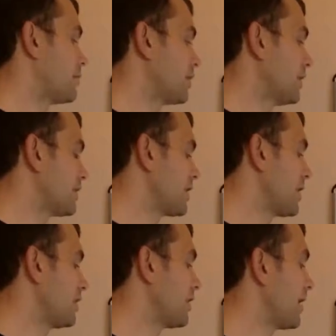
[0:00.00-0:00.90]
let's
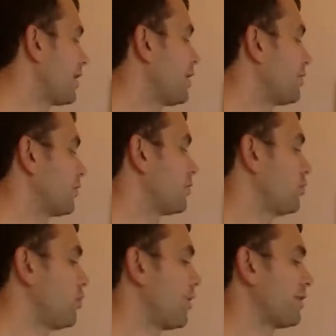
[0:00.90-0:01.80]
say deadlift
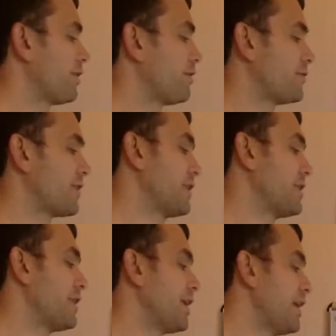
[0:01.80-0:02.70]

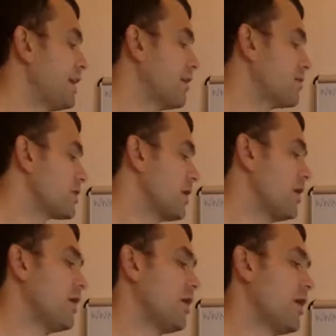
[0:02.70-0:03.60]
260 kilos
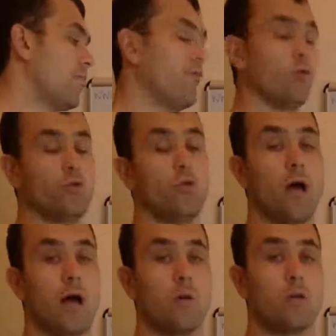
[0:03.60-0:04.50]
for 2
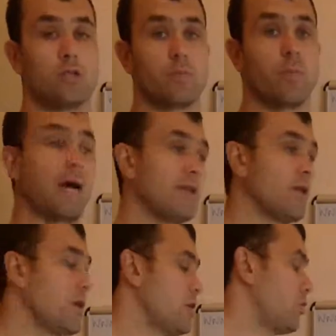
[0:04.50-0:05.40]
hours, but
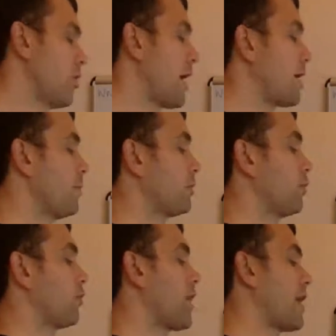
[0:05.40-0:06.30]
you are able
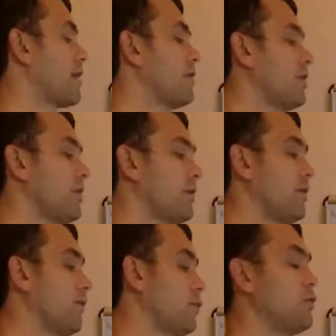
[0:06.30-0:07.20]
to run
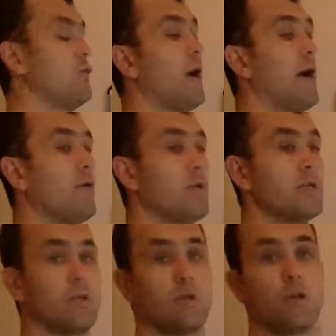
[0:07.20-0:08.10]
for 2
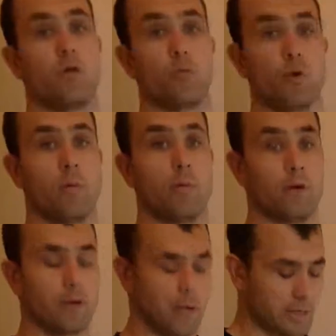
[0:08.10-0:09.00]
hours no problem.
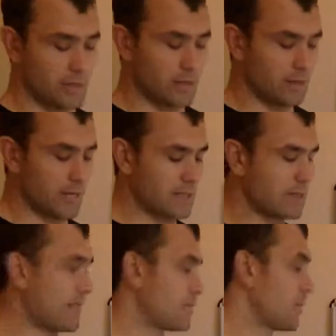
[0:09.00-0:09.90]
Okay, so
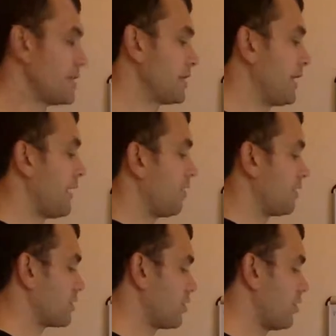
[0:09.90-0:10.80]
that's basically how
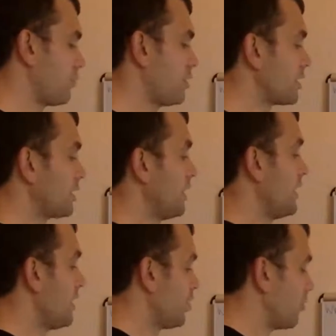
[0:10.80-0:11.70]
this graph works.
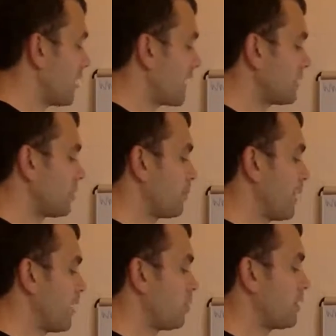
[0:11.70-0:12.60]
Your lactic
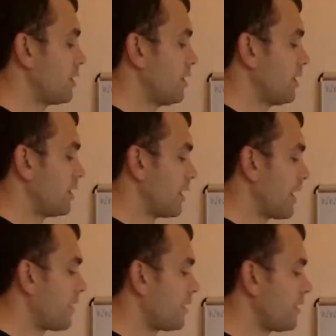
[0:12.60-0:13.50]
power, the
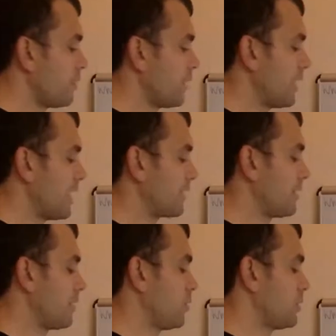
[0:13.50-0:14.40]
anaerobic
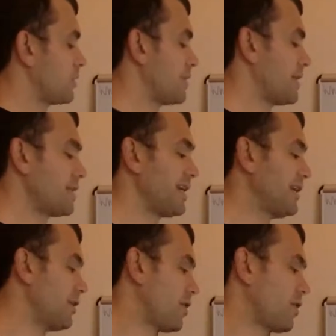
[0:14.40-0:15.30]
lactic, which is
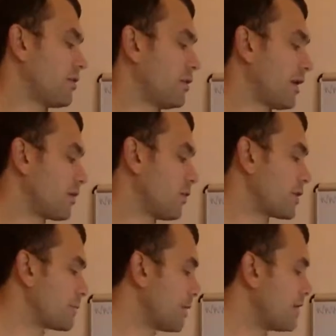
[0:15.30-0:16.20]
basically your
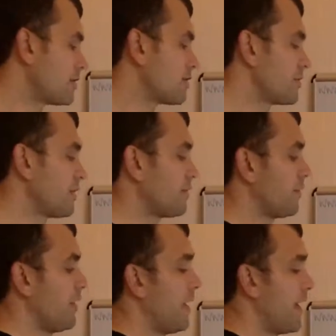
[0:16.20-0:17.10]
explosive stuff,
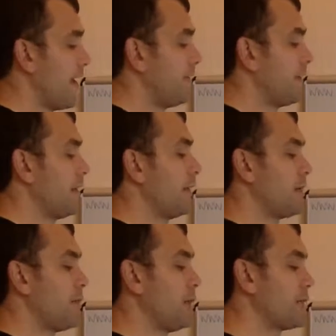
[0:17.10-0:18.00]
and the
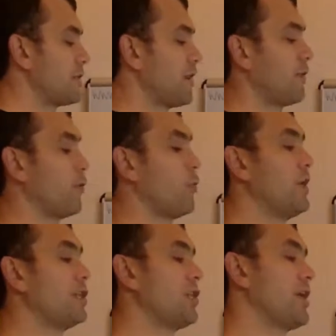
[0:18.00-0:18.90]
aerobic stuff,
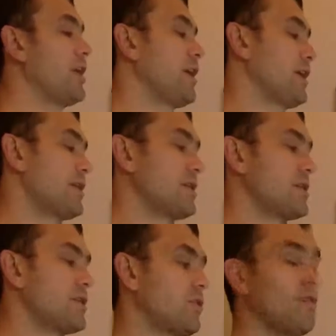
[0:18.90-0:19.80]
which
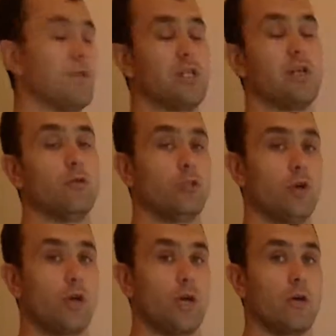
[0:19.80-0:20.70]
is obviously your
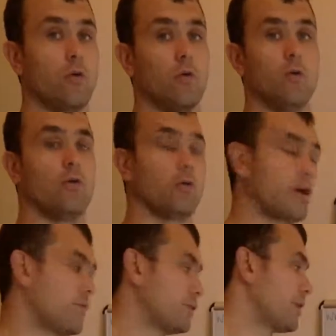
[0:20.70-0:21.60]
jogging or
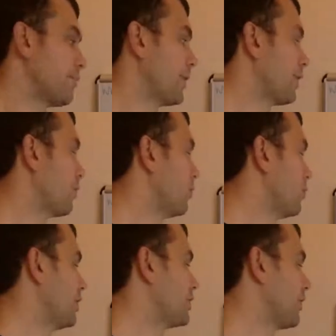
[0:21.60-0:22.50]
rope jumping or
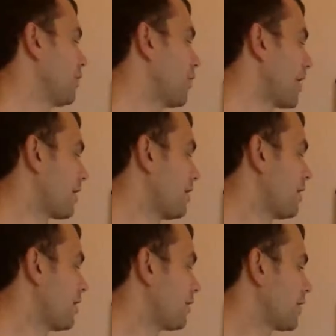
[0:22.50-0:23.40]
whichever way.
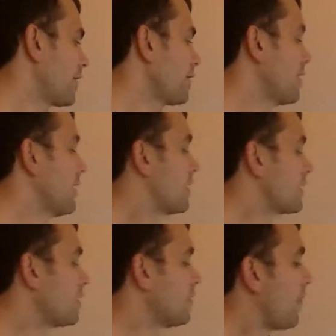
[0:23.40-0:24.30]
Okay,
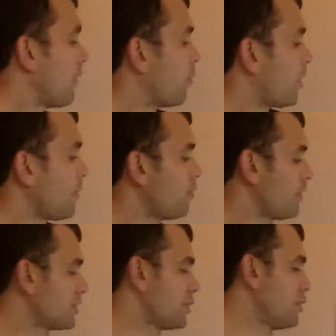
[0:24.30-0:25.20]
so what I want
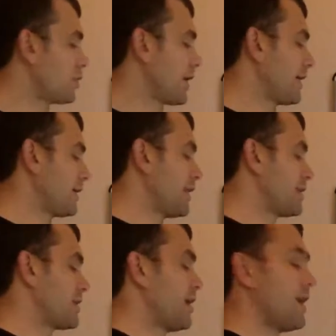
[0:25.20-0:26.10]
us to look at
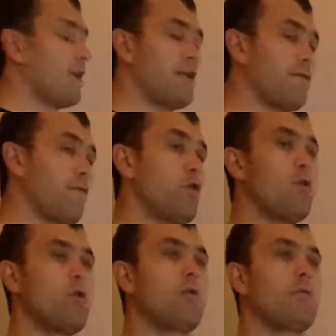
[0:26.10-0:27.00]
is if you
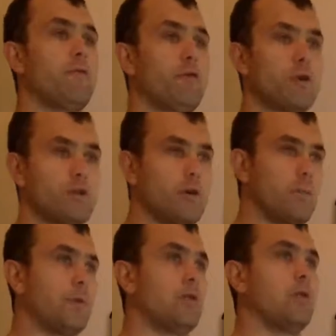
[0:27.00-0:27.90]
are, for
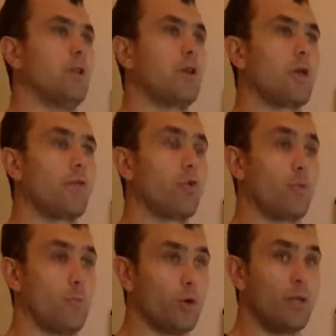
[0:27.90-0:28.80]
example, looking for a
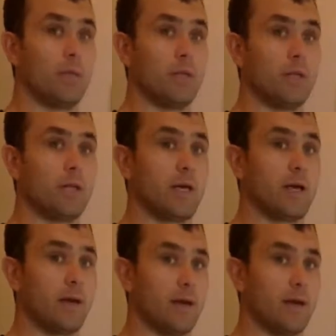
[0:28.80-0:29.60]
bodybuilding